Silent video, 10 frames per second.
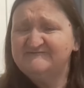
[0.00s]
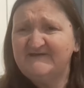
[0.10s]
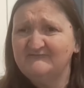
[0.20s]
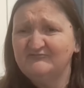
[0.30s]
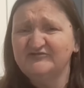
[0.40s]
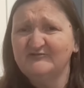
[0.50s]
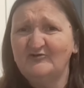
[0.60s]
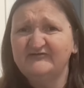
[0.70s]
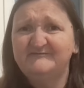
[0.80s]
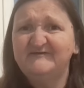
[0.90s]
Jack wouldn't
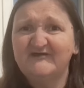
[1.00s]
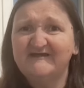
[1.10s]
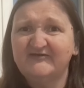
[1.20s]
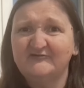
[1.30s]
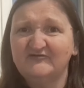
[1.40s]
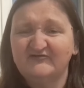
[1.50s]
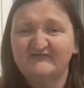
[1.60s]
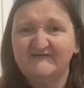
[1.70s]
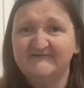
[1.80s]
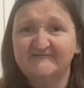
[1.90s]
want to be right down at the
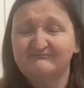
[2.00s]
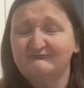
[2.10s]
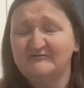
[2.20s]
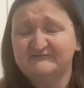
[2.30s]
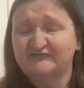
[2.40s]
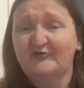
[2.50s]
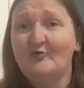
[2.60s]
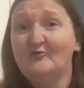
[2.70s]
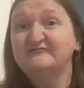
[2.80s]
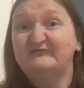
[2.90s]
front. We're
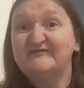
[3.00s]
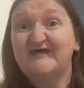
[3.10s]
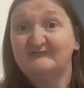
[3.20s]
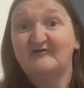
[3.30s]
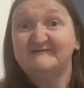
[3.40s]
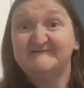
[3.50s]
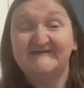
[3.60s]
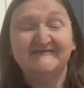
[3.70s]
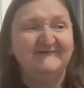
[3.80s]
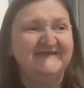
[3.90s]
too old for that rubbish
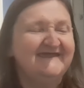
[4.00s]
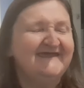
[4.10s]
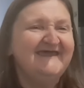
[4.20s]
anyway.